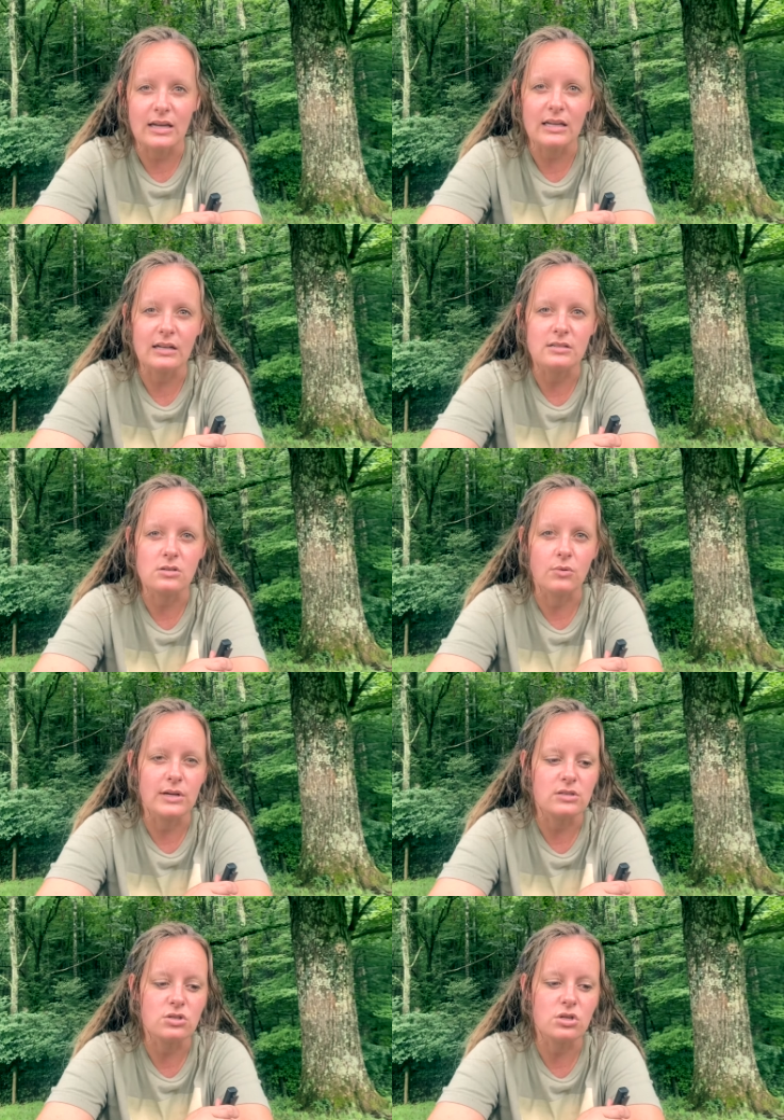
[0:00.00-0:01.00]
It is
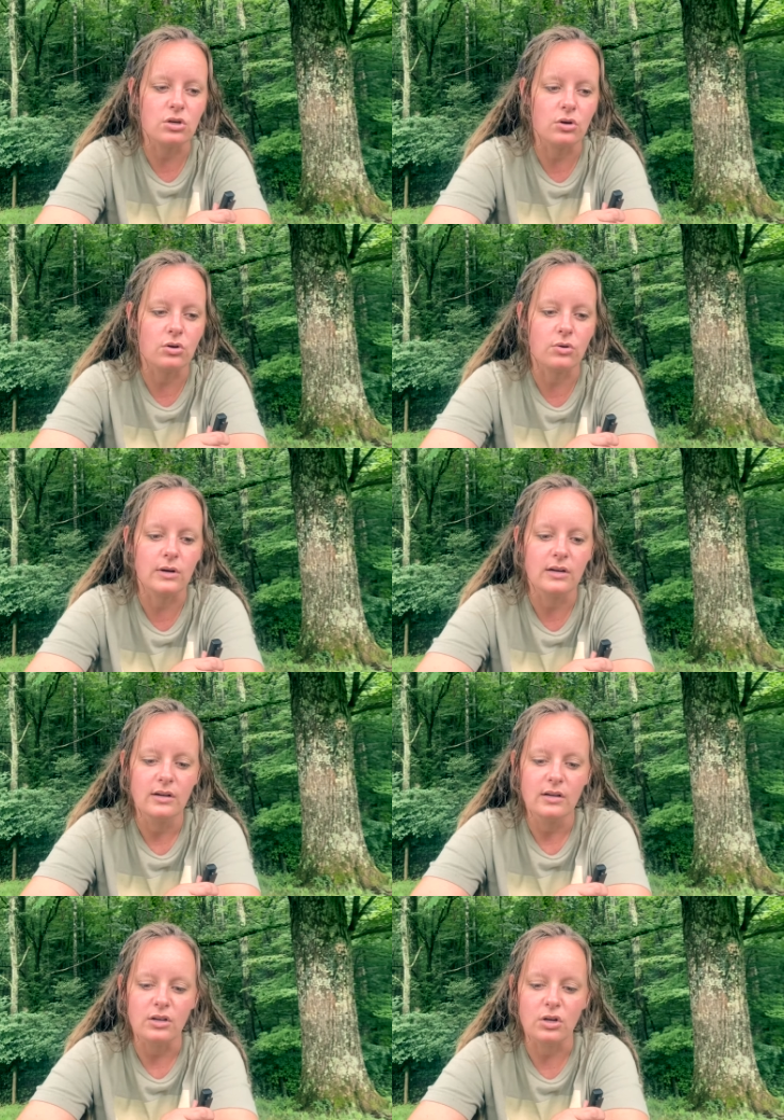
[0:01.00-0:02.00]
going to,
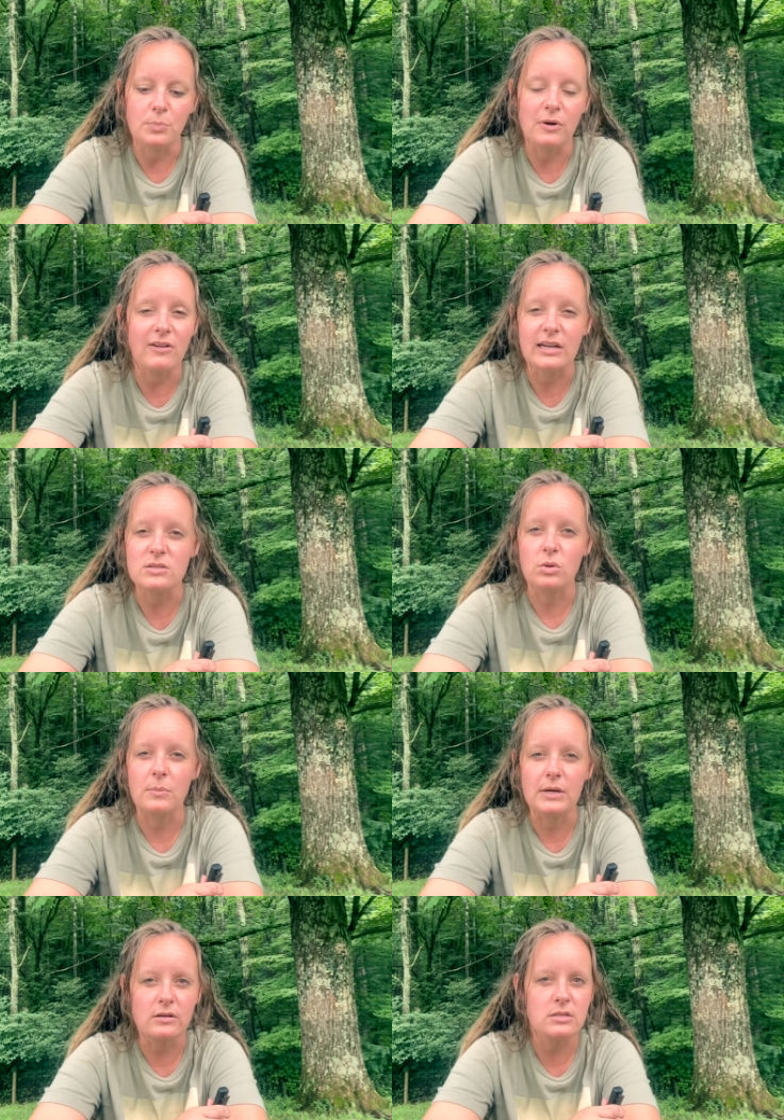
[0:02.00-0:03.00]
you know, provide us with a
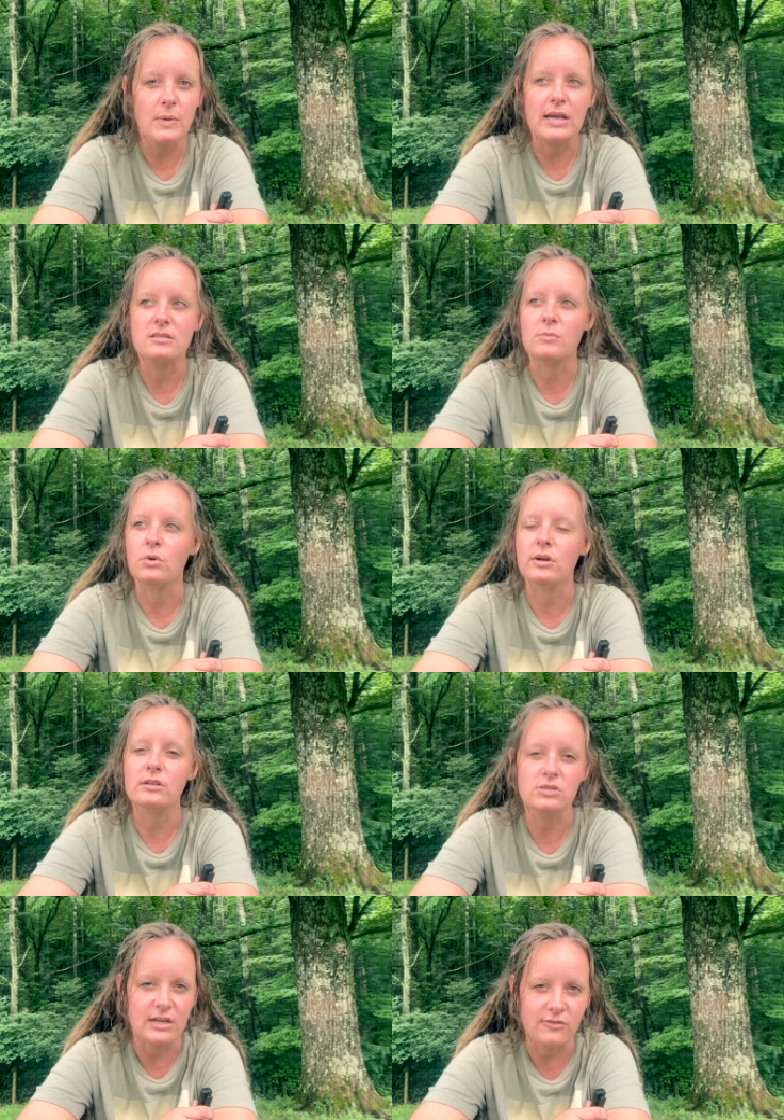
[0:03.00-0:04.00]
bigger space, a more
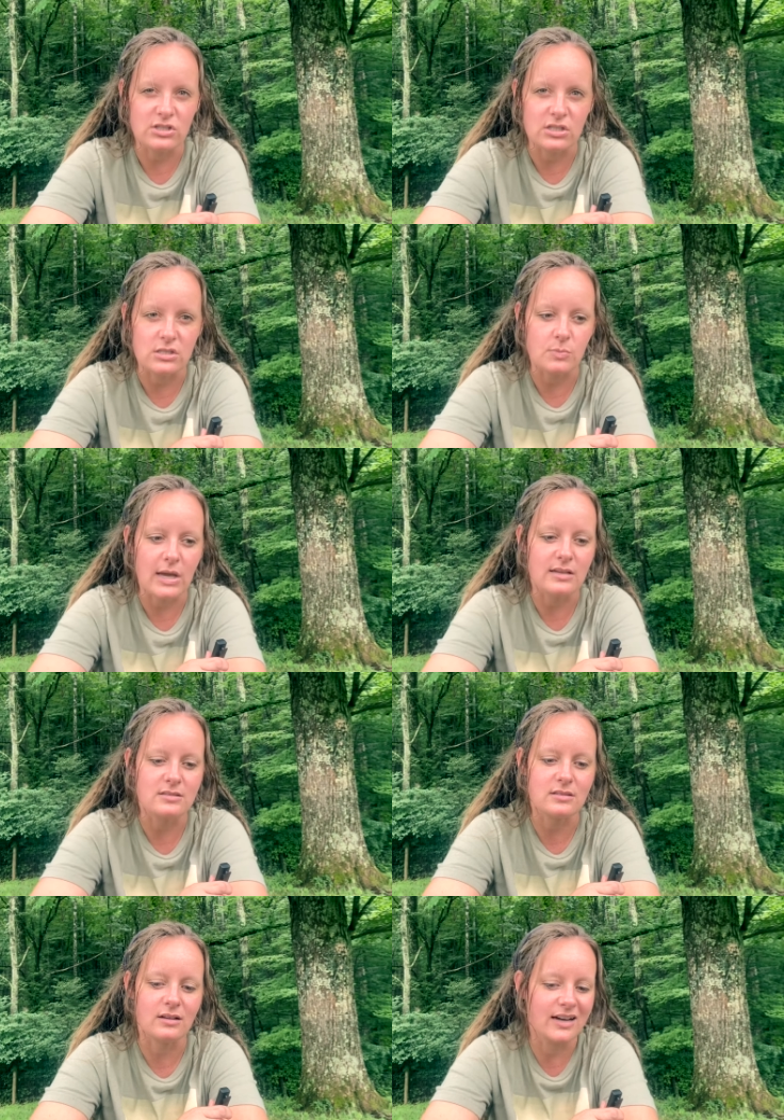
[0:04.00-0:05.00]
energy efficient
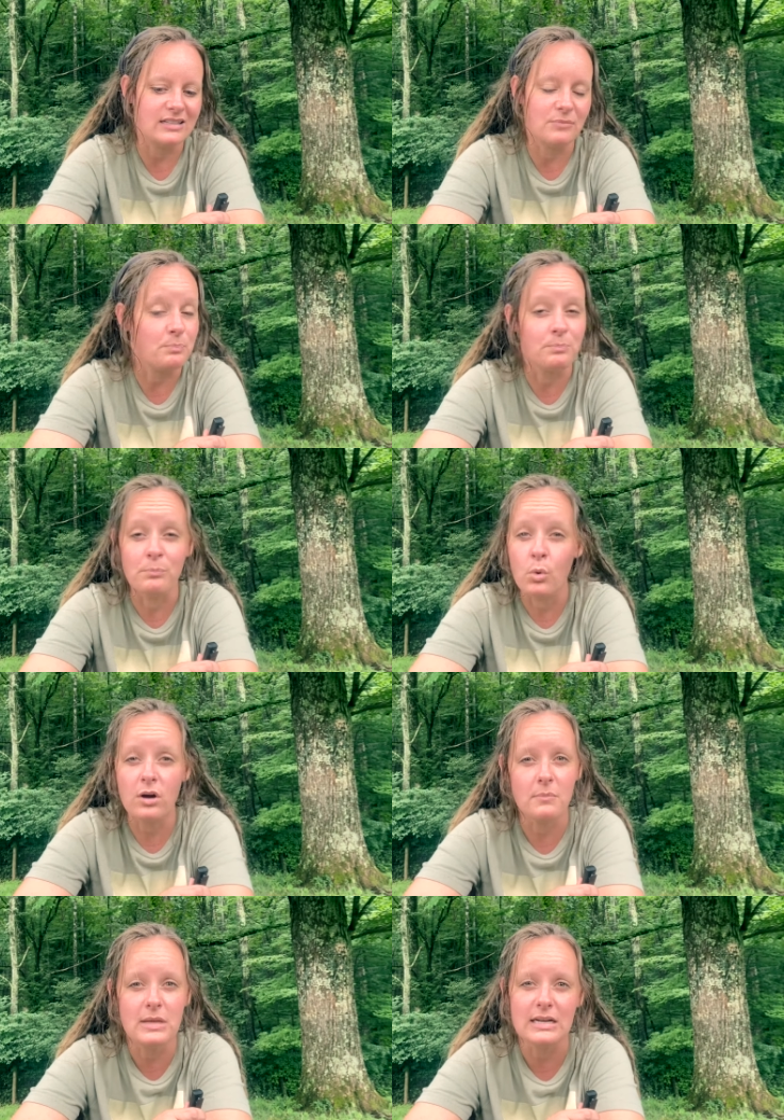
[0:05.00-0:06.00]
space, more
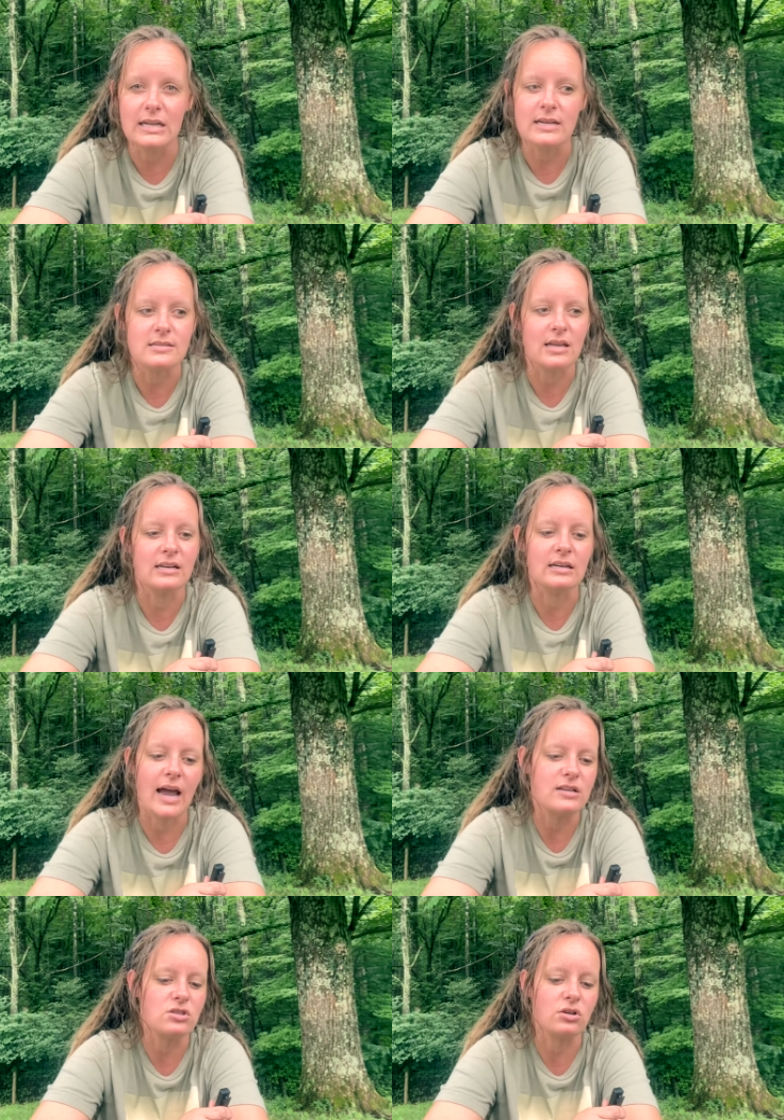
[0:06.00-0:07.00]
amenities, a
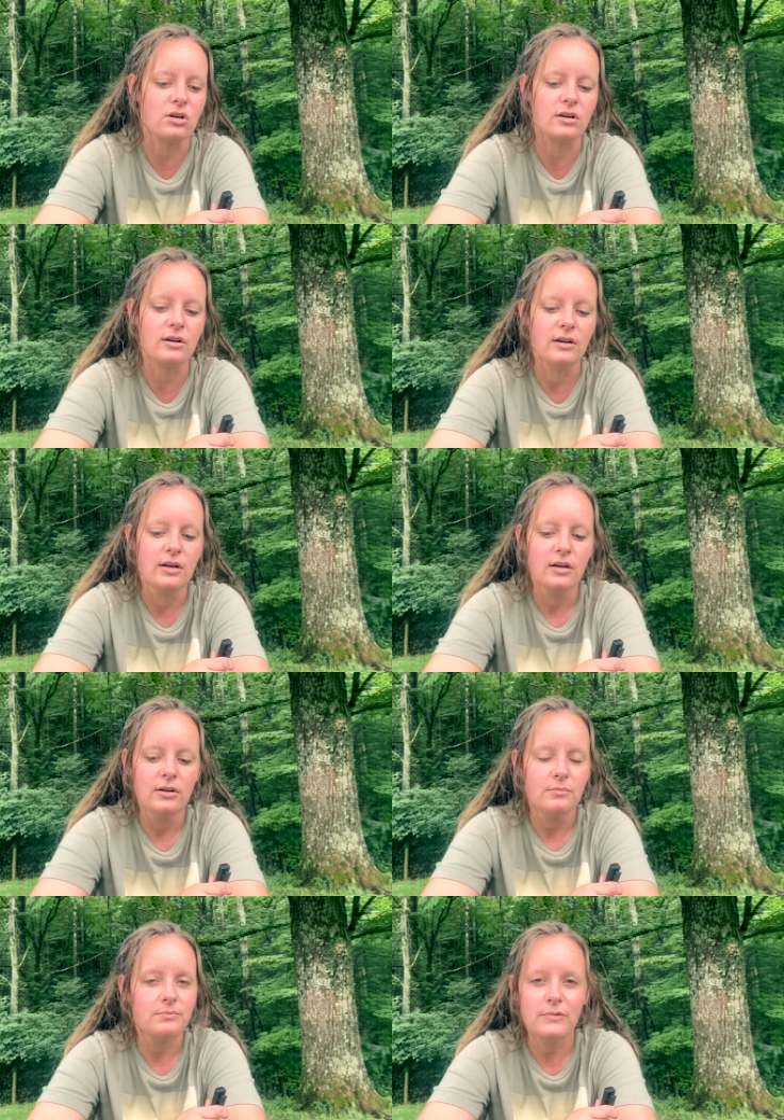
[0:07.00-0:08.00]
nicer,
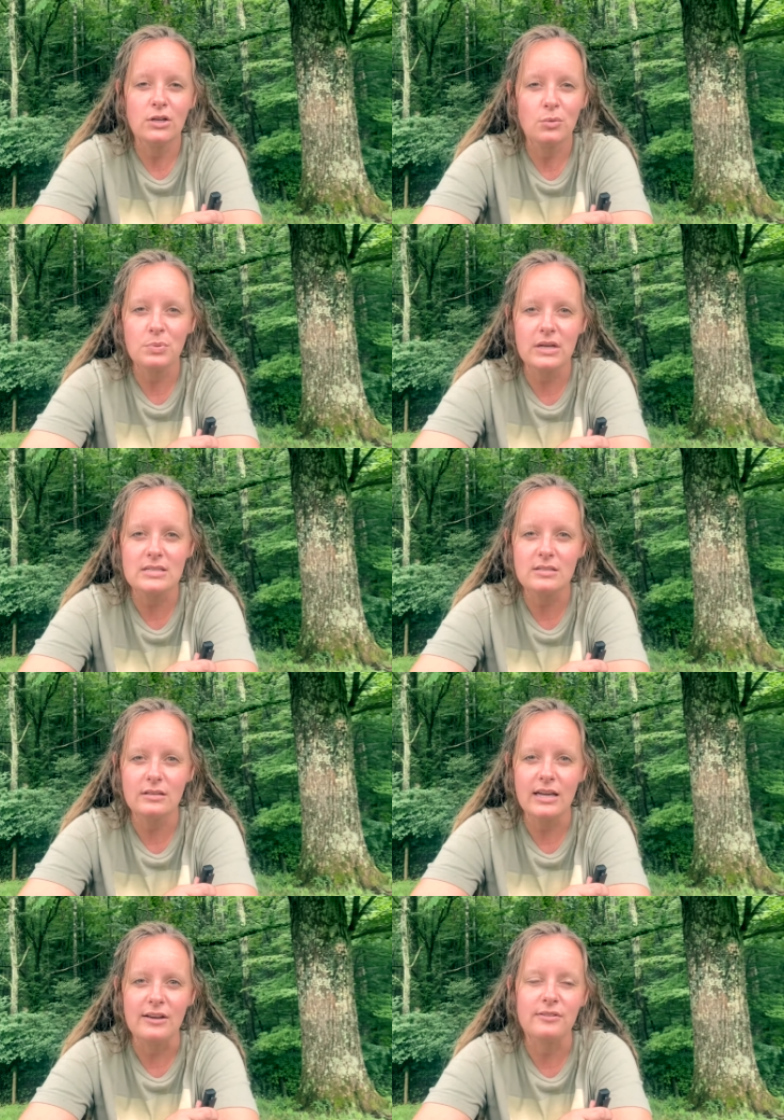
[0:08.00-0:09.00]
you know, place to
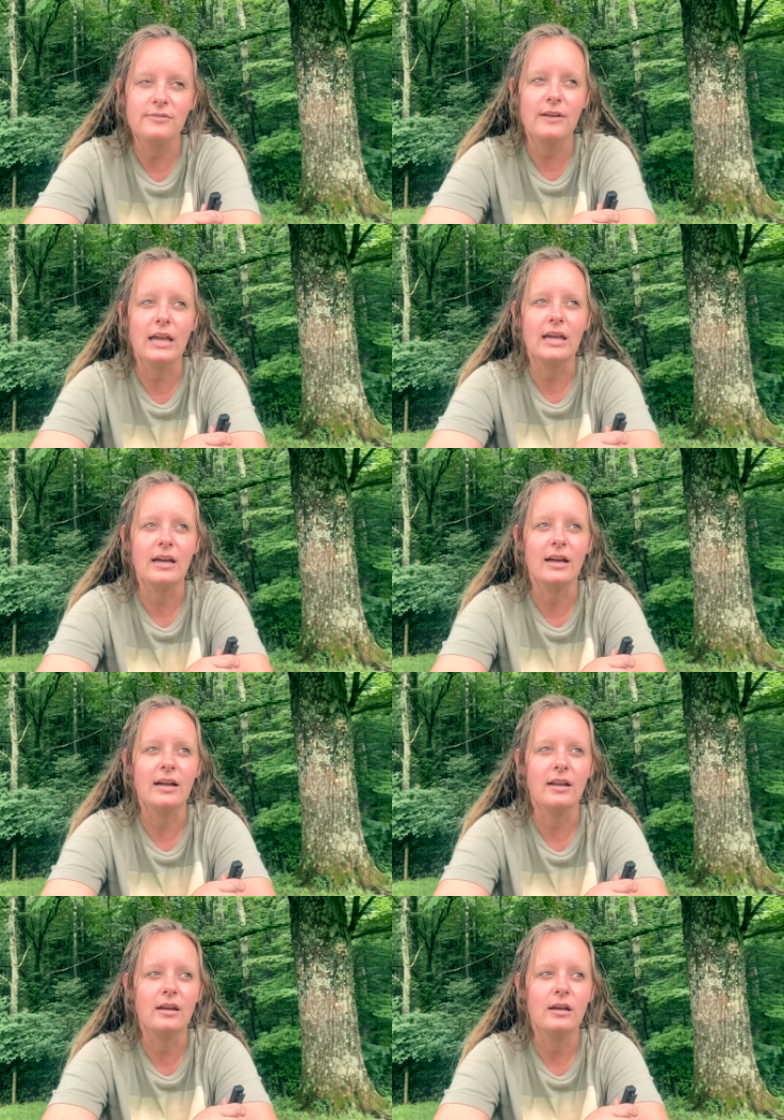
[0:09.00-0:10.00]
live.
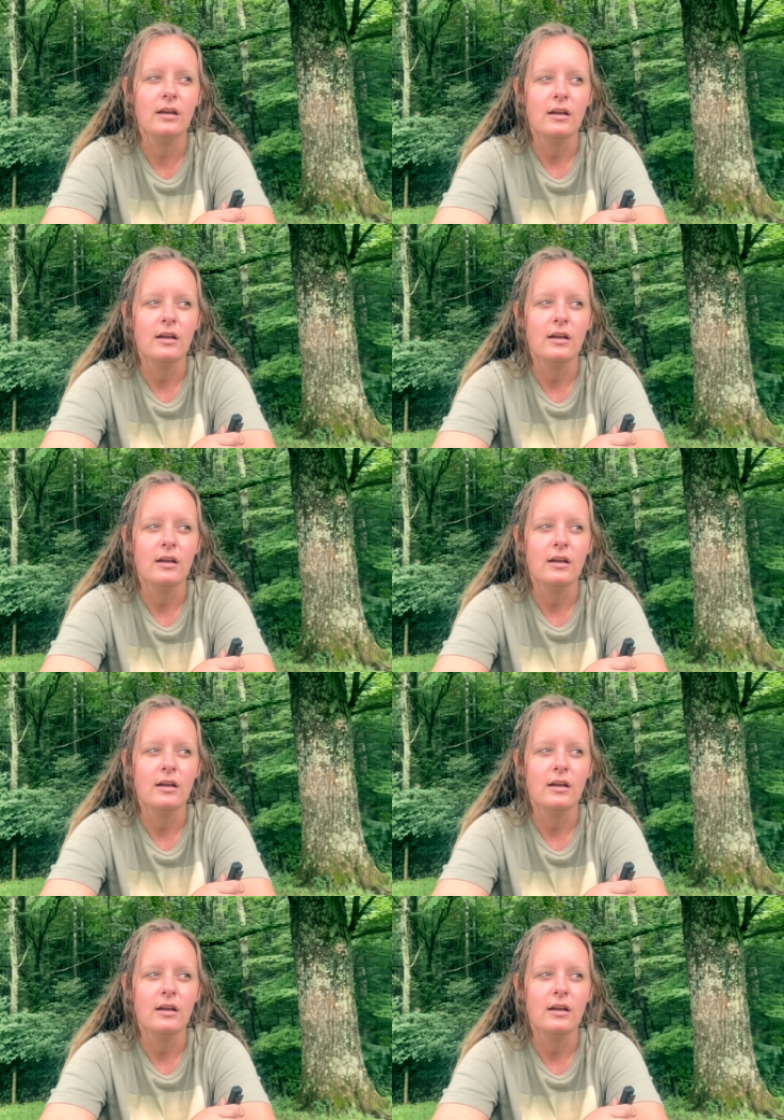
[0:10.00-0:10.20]
And